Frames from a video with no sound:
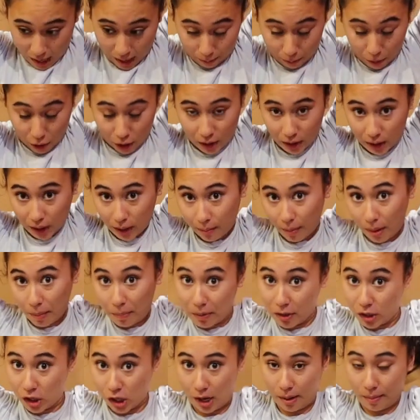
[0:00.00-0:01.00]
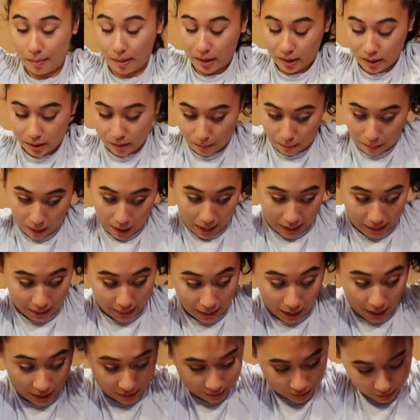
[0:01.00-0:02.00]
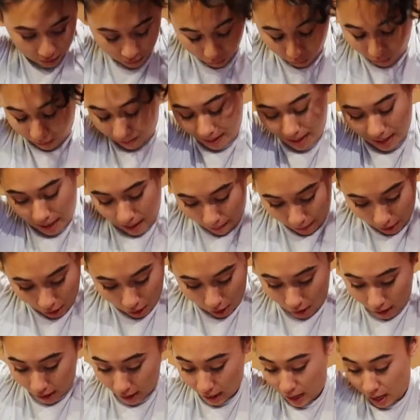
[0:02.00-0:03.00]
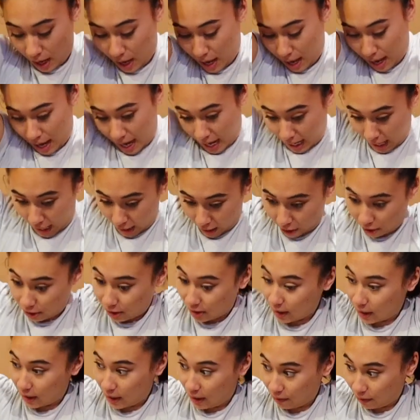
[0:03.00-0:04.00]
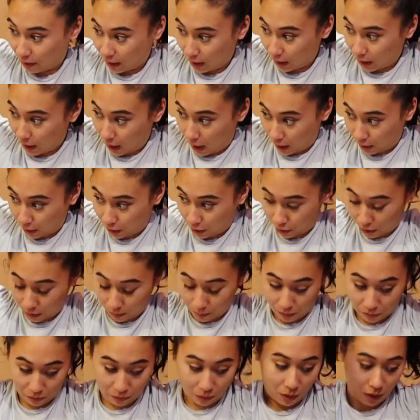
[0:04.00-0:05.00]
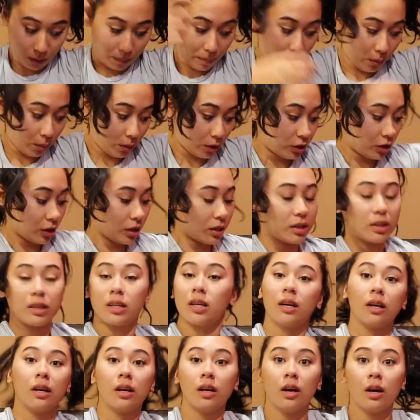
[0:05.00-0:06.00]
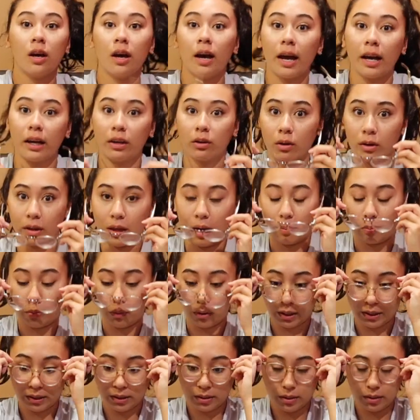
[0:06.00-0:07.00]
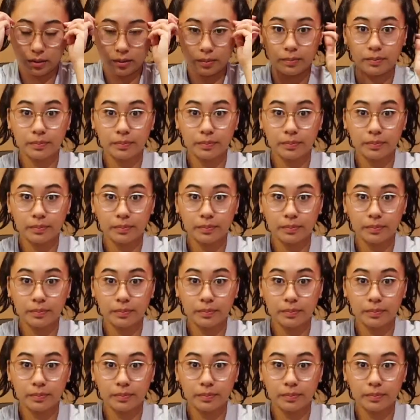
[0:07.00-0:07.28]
I'm currently in my pajamas. My glasses will be coming on and I look significantly uglier than before, but we'll just ignore that point.